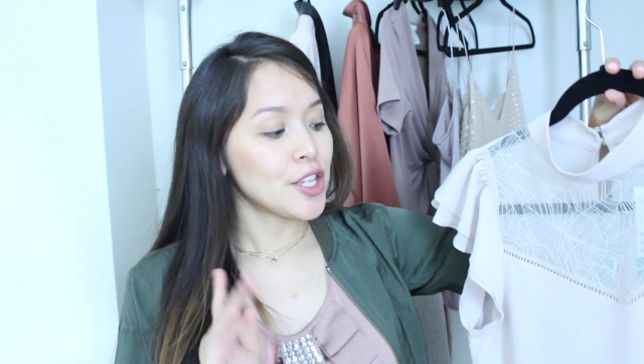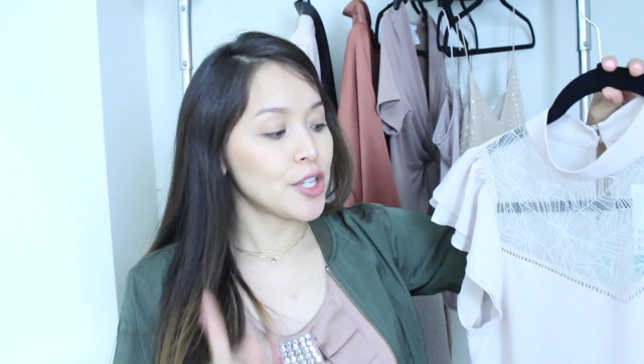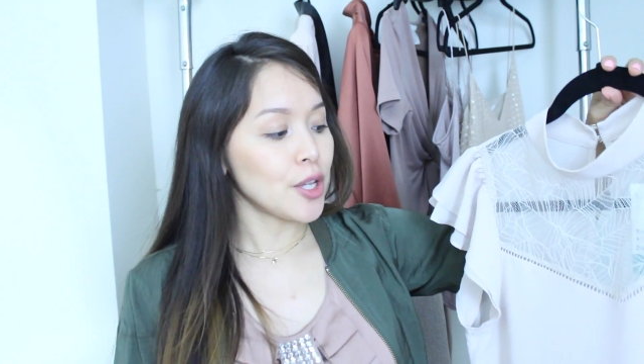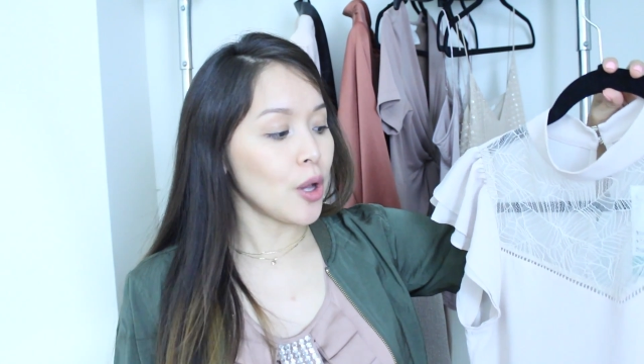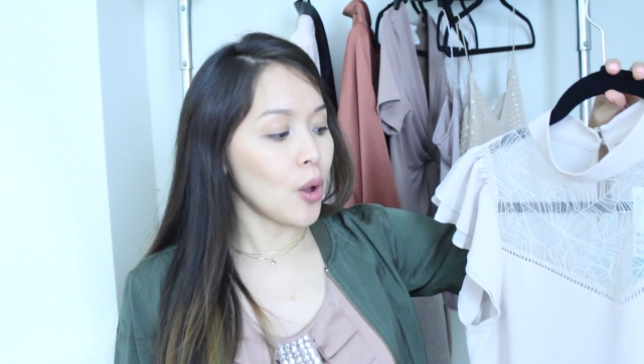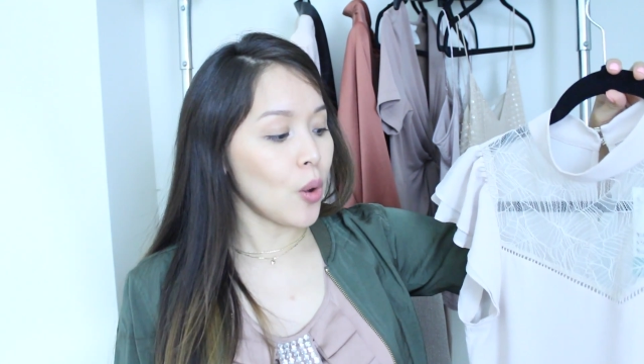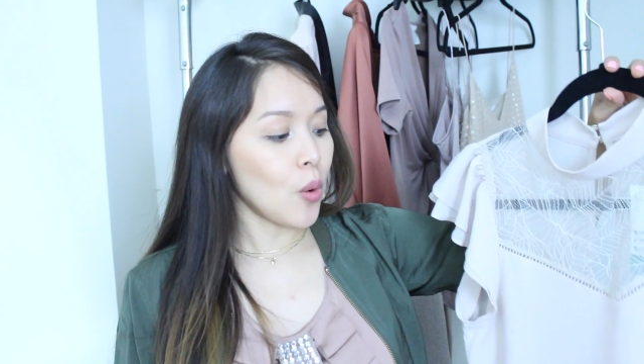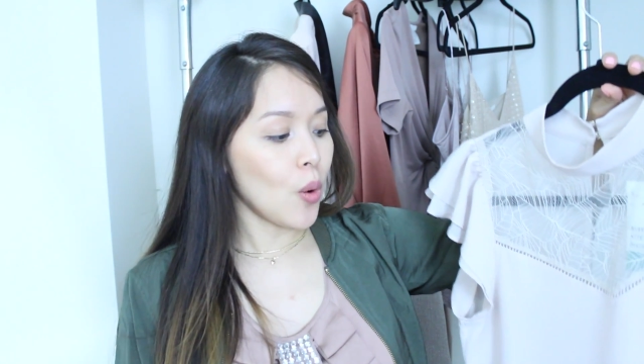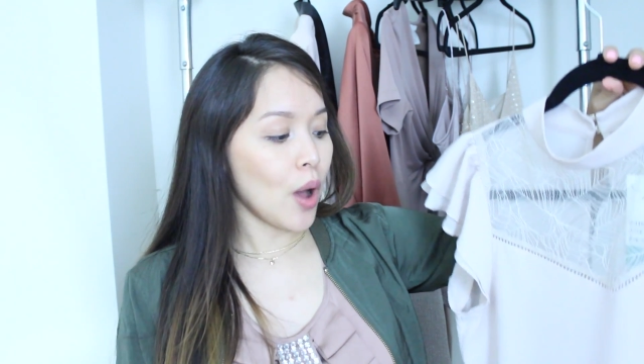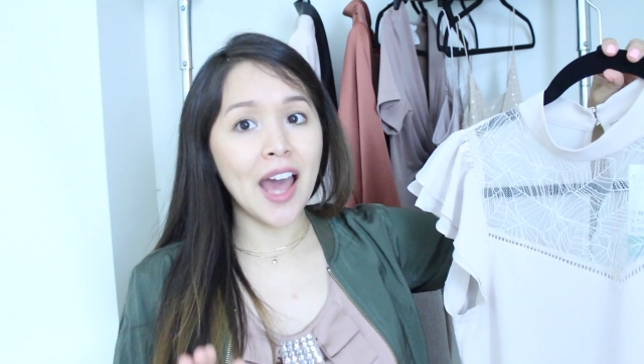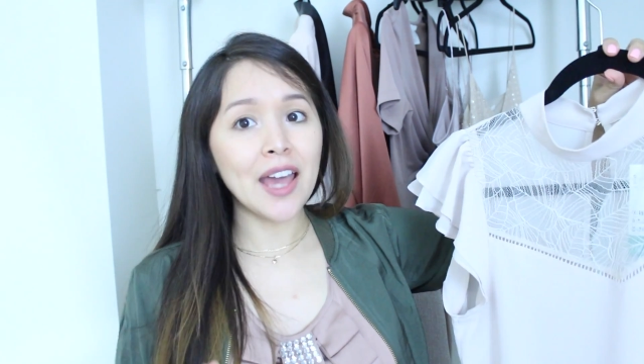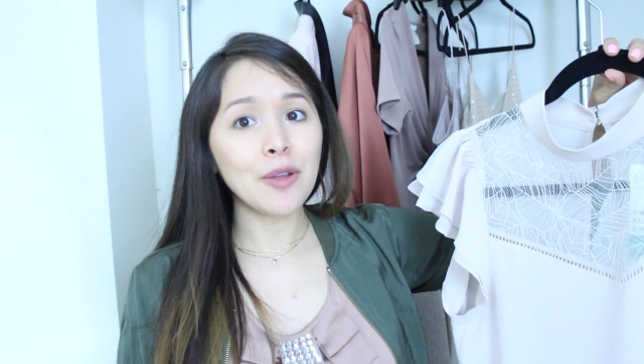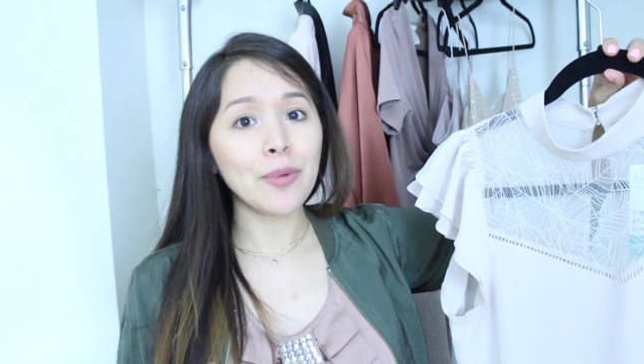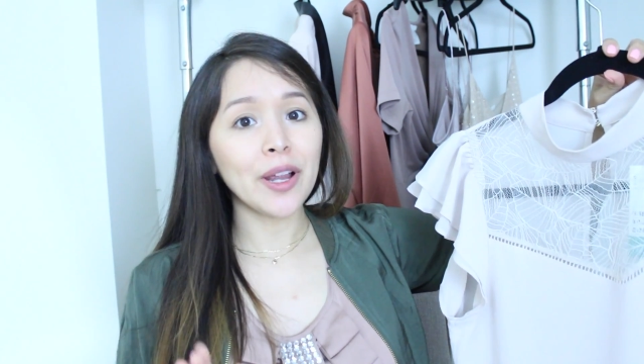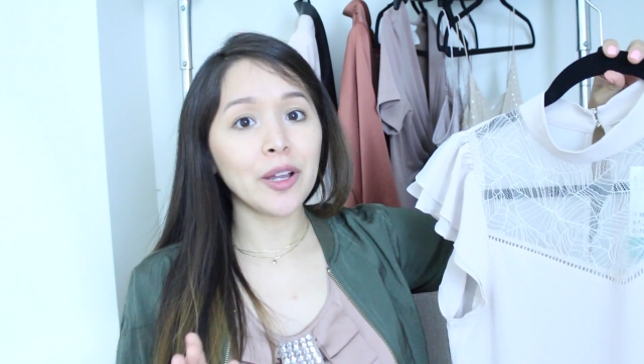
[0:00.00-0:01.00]
So
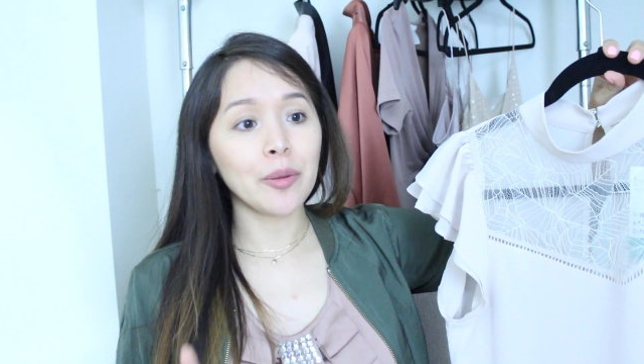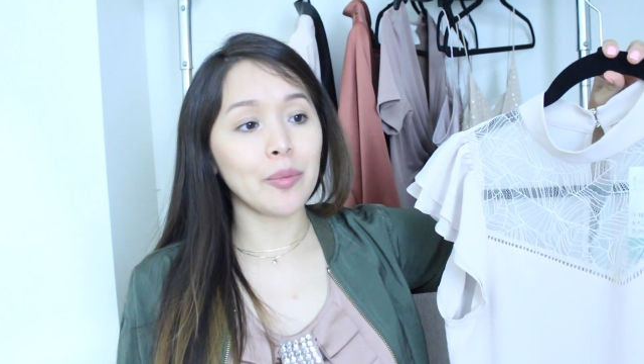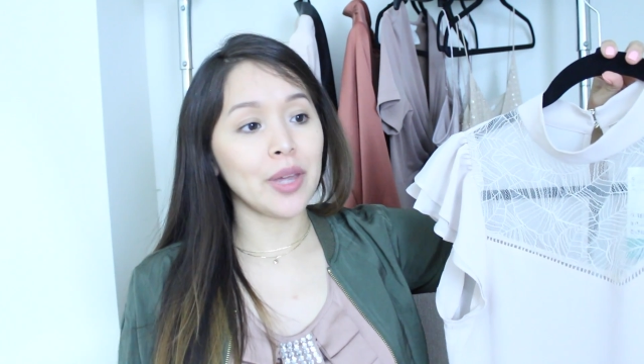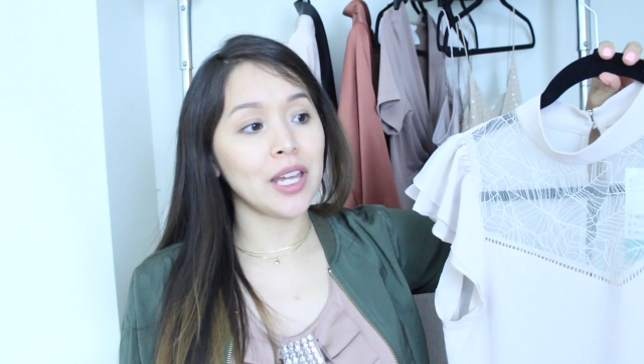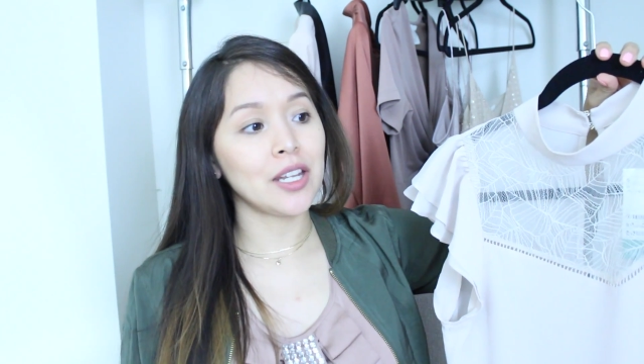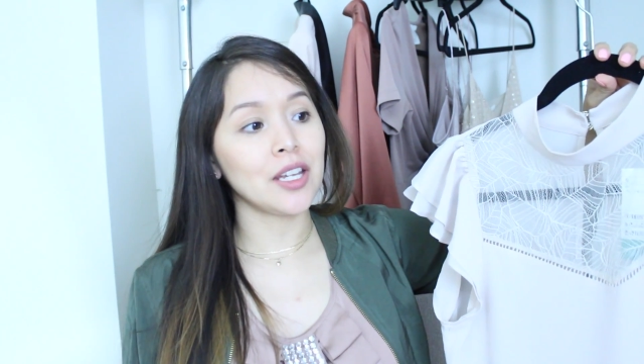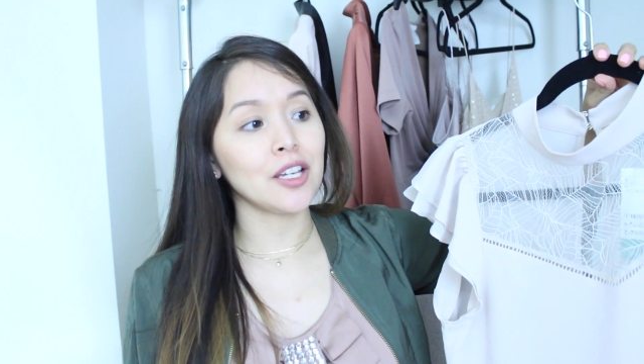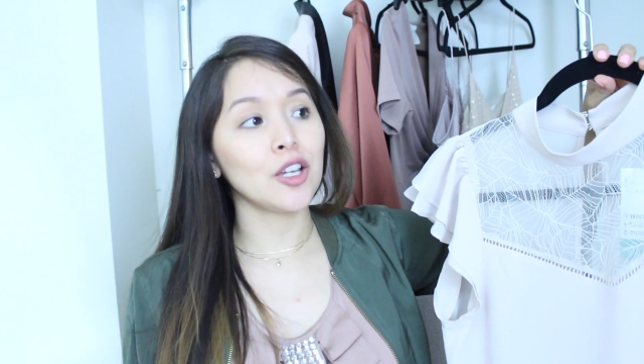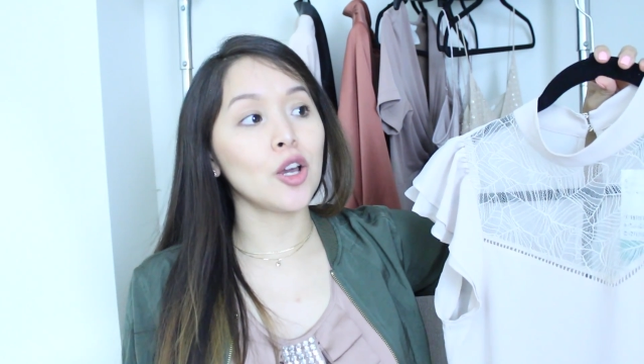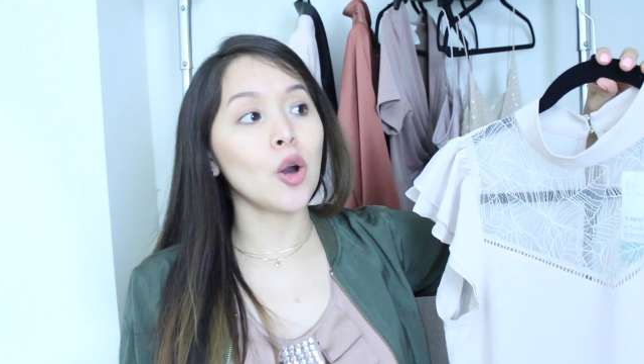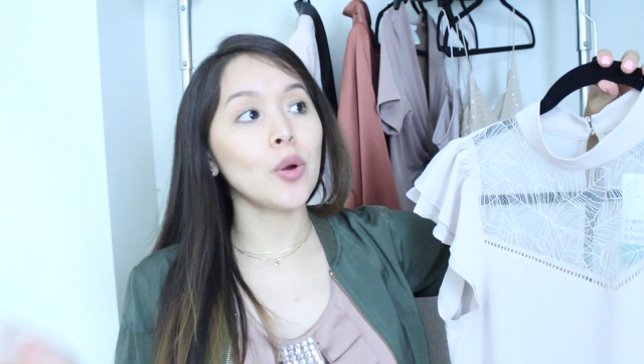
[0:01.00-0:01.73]
I recommend